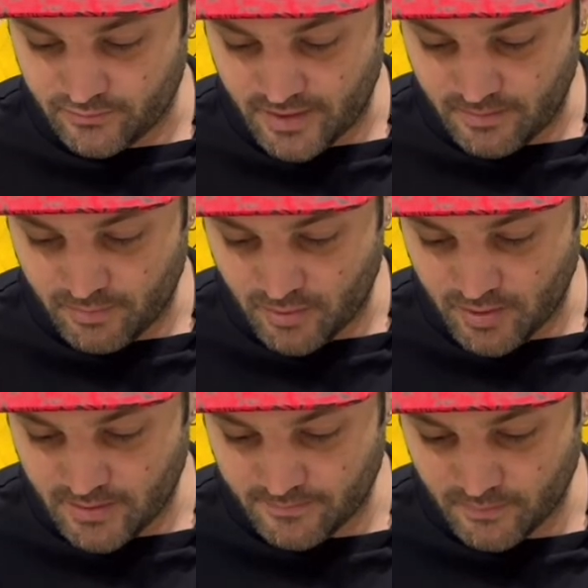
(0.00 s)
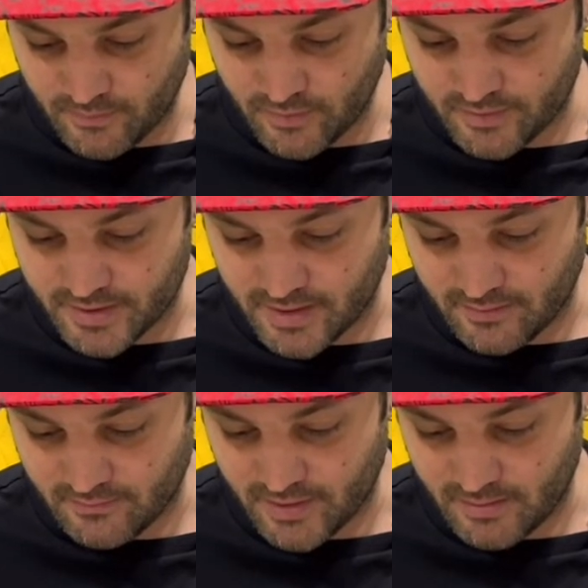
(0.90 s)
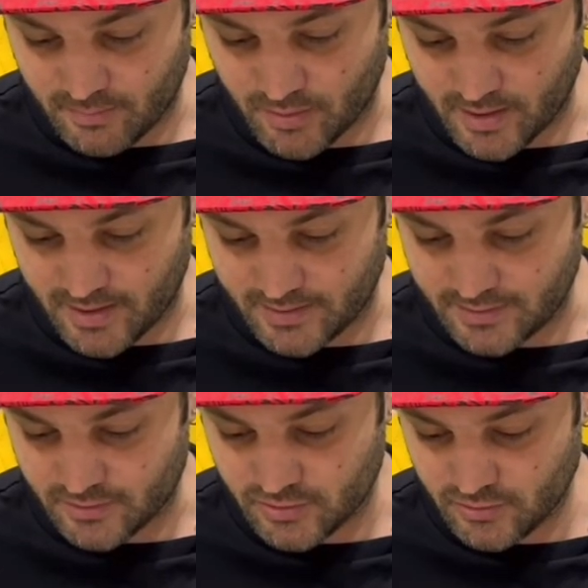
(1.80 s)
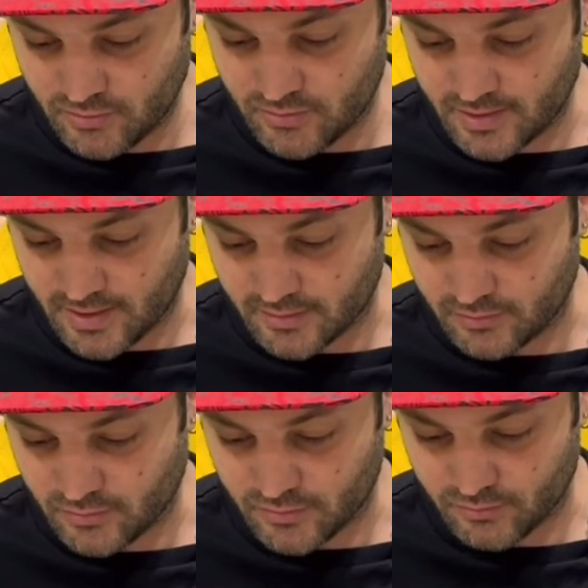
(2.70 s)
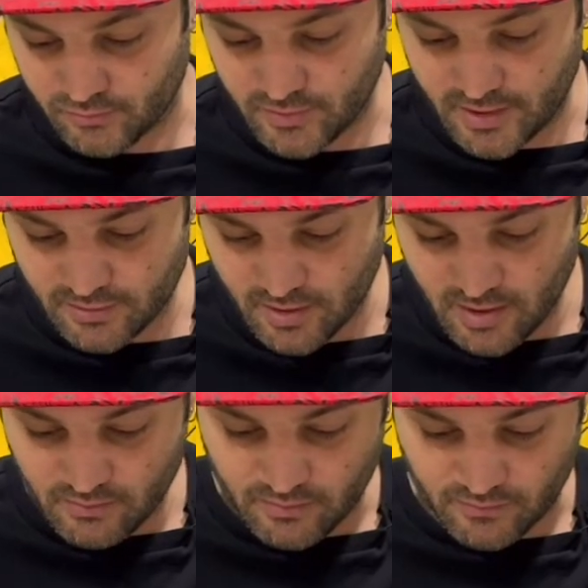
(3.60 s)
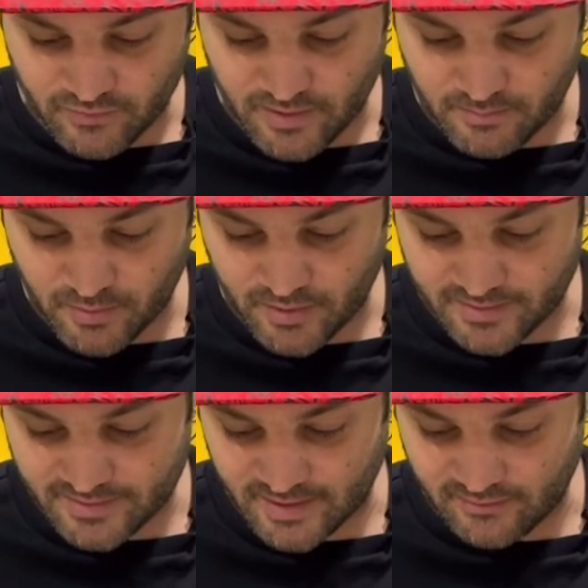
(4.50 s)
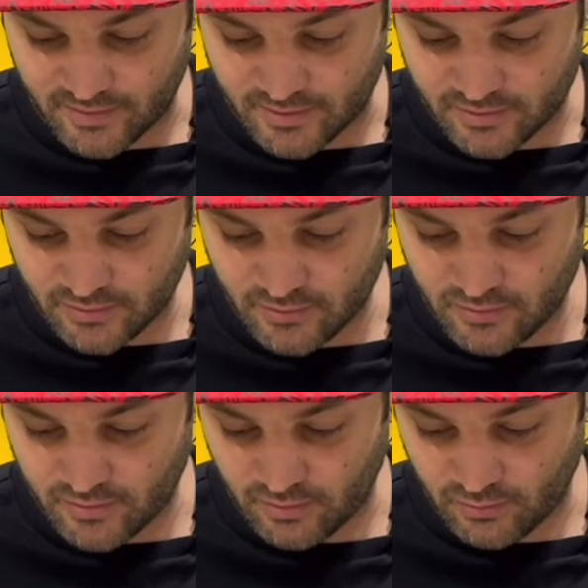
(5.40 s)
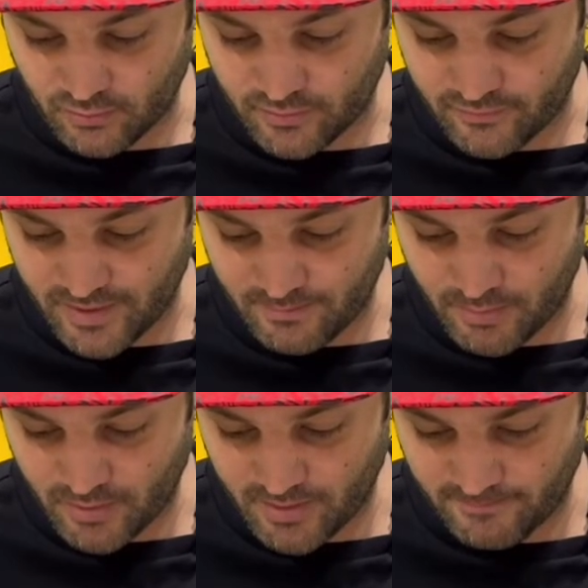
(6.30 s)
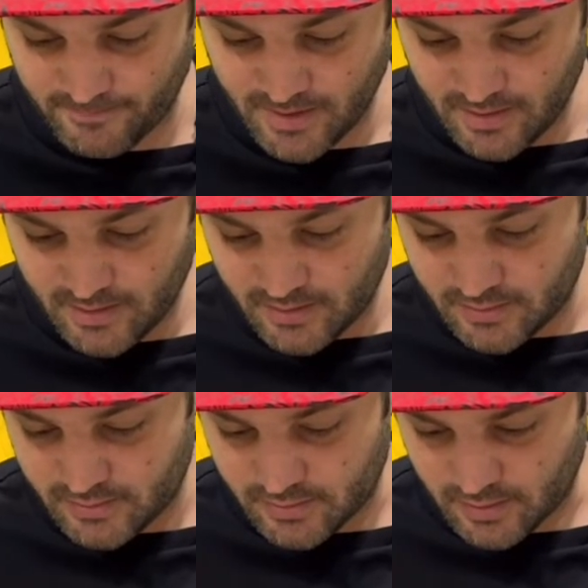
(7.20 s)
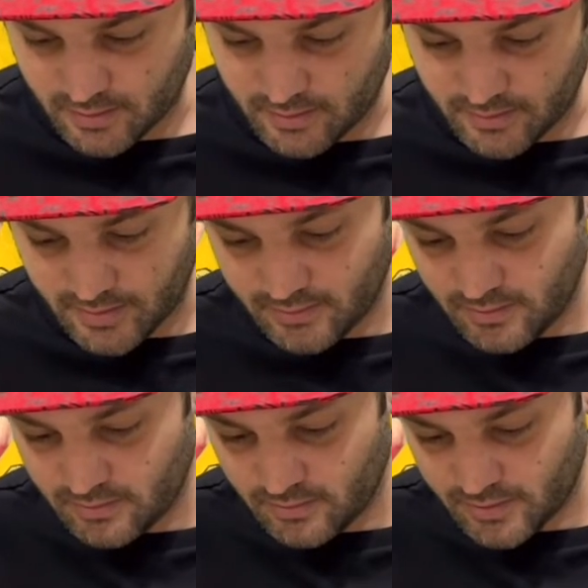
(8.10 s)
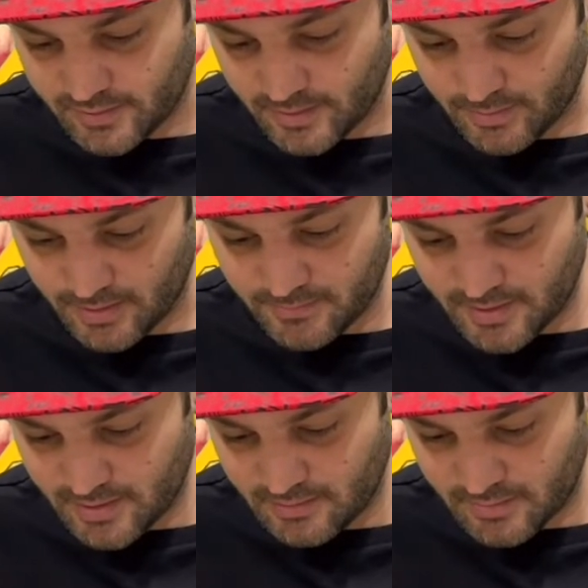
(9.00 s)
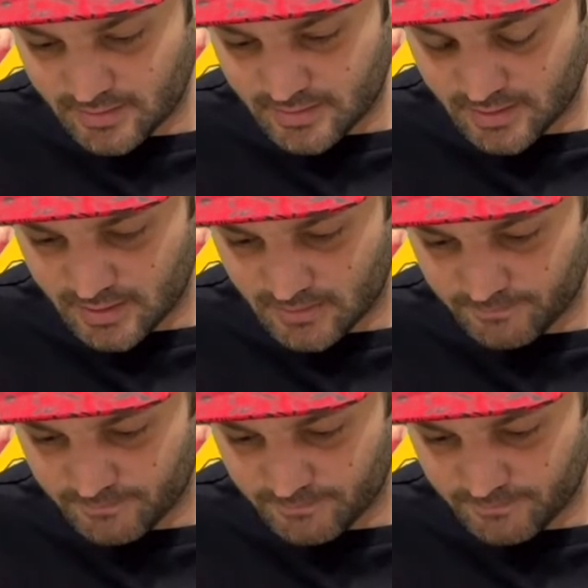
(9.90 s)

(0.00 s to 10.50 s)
Vampire, we've got Vampire Hunter 2, Darkstalkers Revenge, we've got Vampire Savior 2, the Lord of Vampire. So they kind of double up there, but I